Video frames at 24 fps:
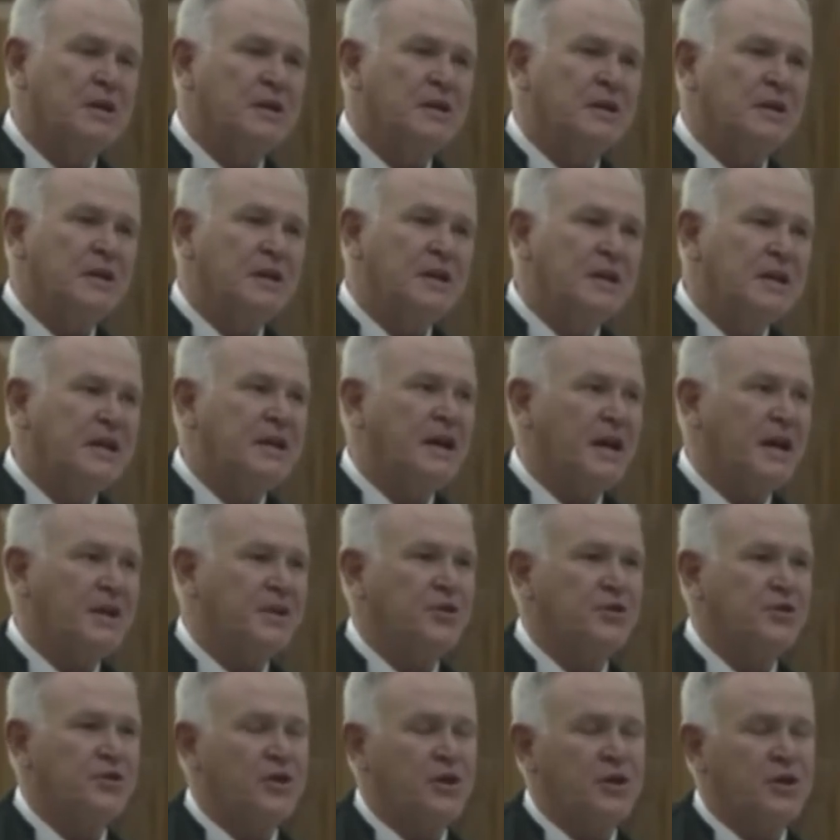indicating
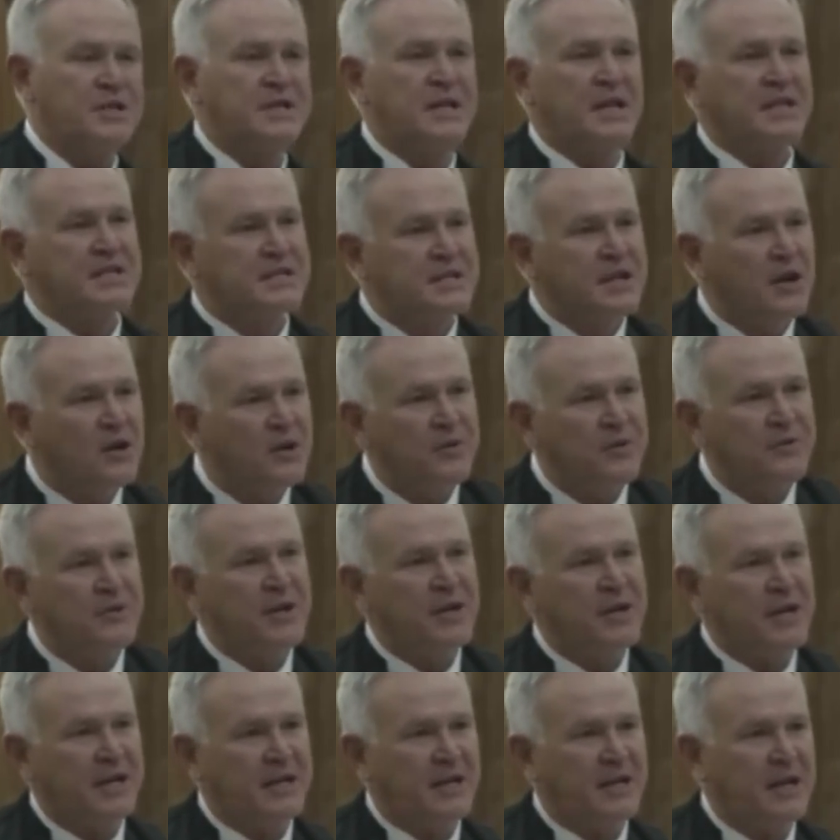to us that's the only thing
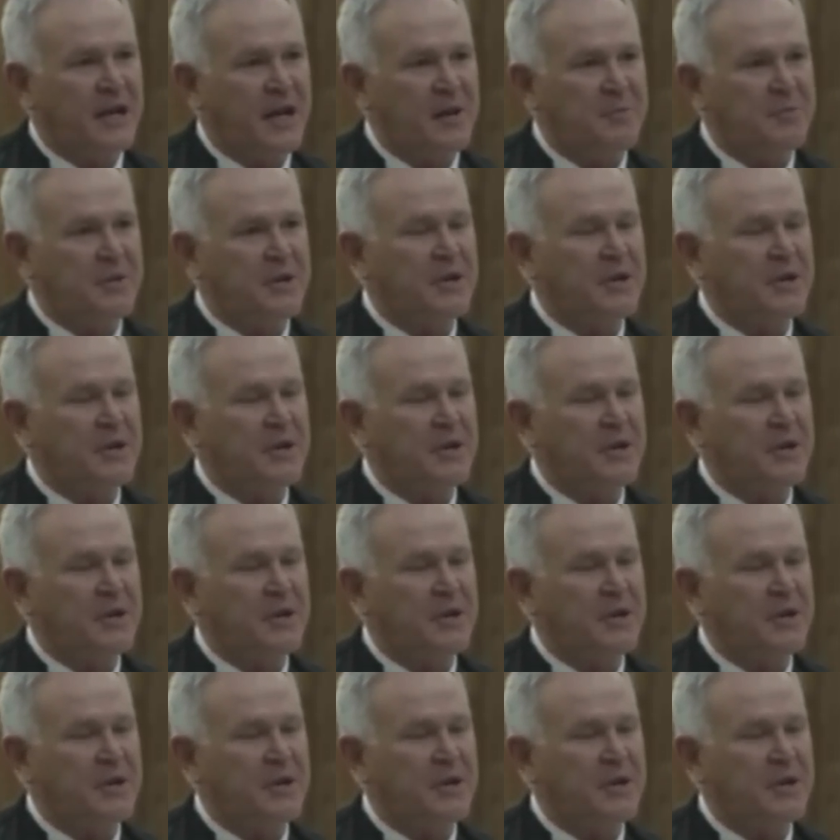that can happen.